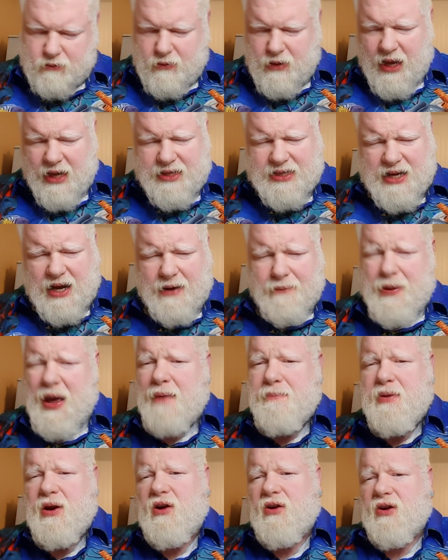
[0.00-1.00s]
It's not a
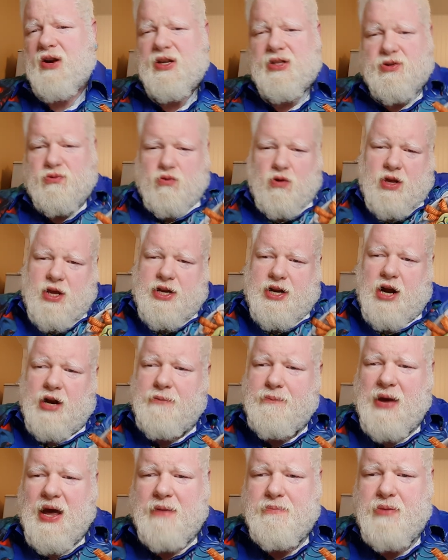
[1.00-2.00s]
bad beer. It's really not a
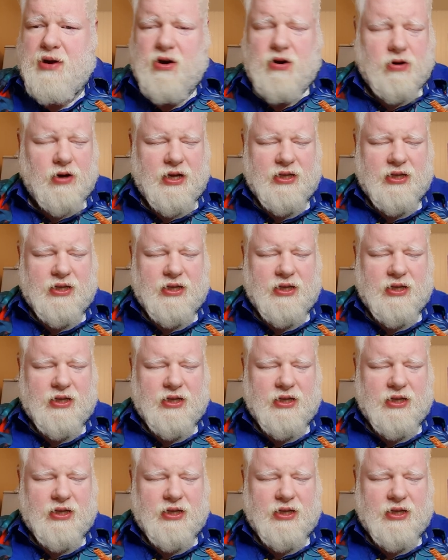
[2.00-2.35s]
bad beer.